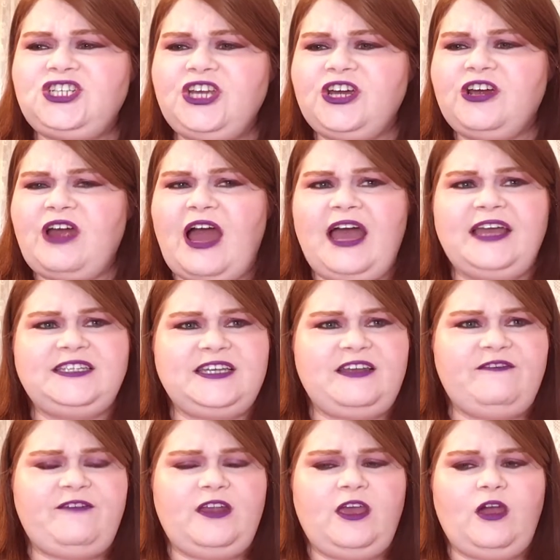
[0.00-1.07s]
year, I did
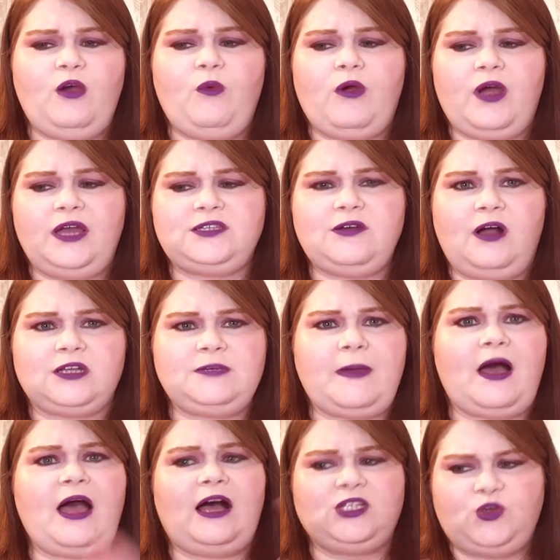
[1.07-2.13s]
a video where I talked
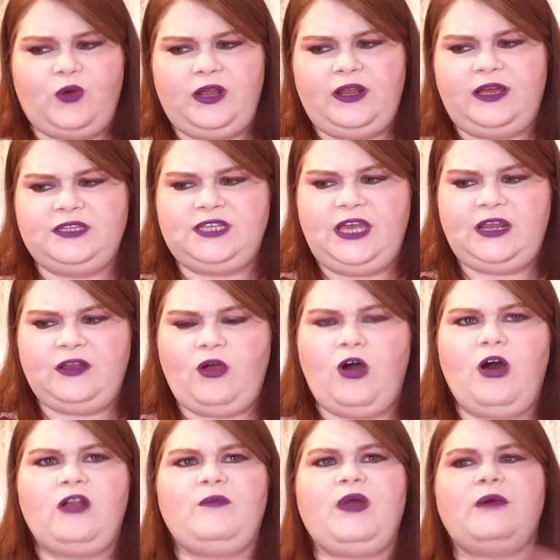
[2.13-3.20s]
about how 2019 had
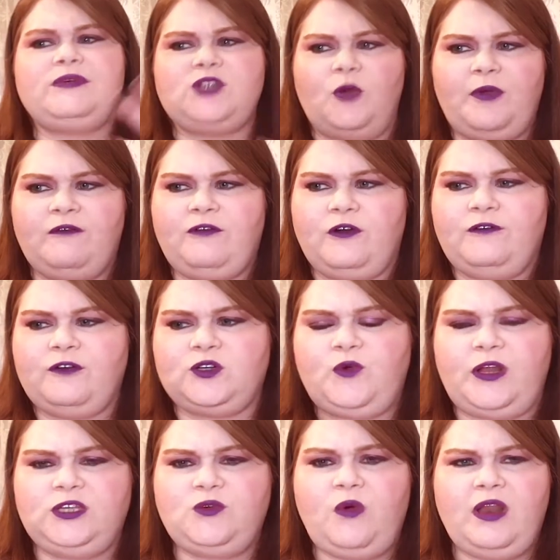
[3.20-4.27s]
gone and what I was hoping for
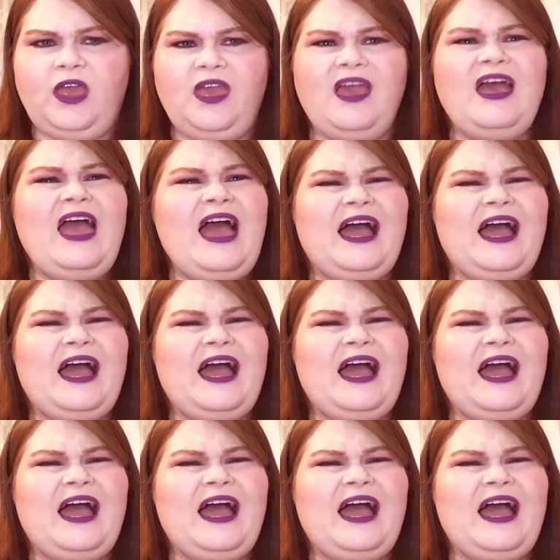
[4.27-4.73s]
2020.